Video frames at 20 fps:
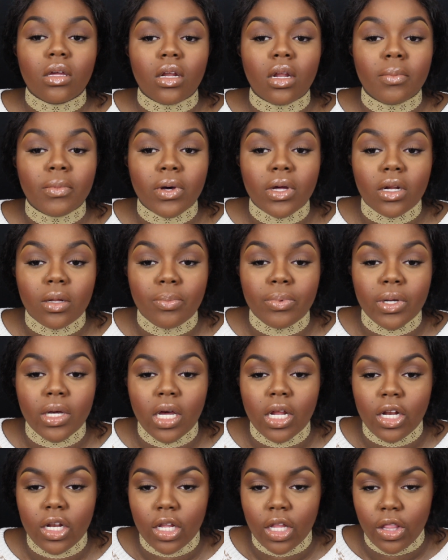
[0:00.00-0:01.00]
I'm gonna put
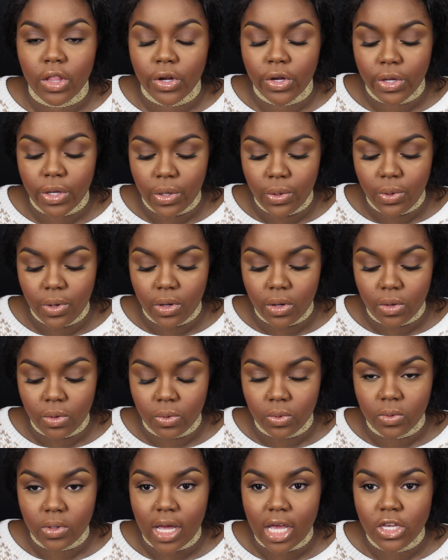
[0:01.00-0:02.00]
another coat
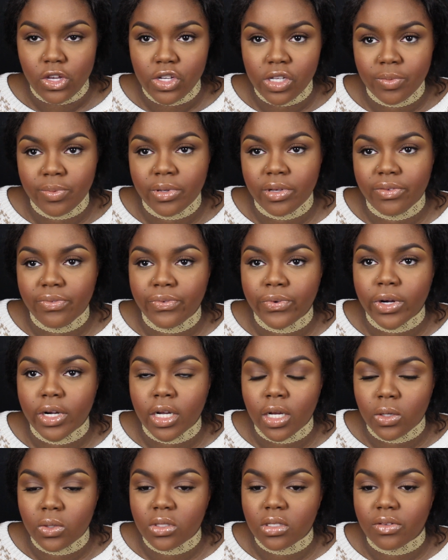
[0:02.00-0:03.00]
on. I usually put 4
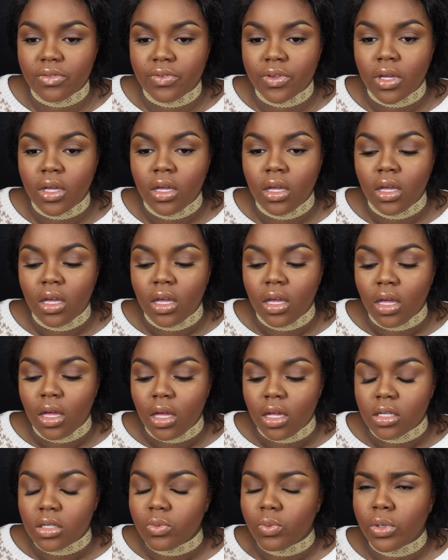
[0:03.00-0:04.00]
coats of,
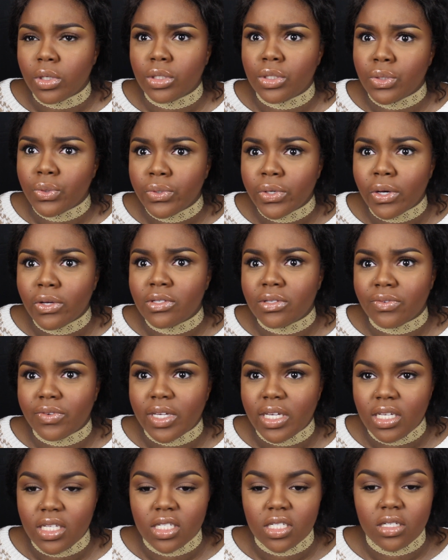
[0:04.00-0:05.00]
well, 2 coats
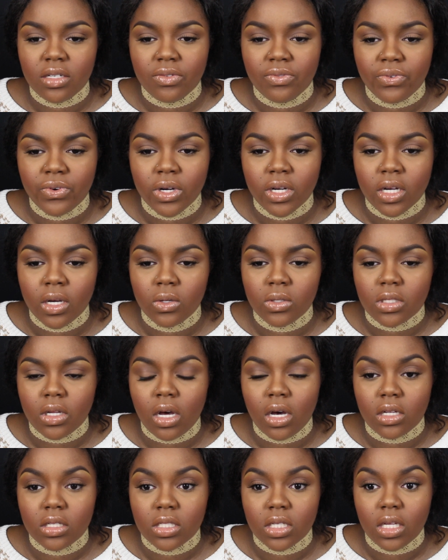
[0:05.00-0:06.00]
of each, 4 coats
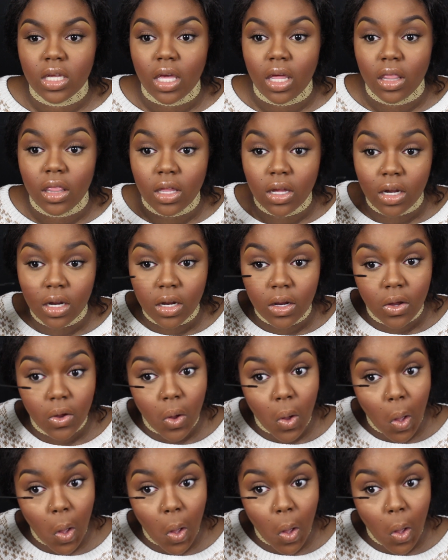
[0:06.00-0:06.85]
all together.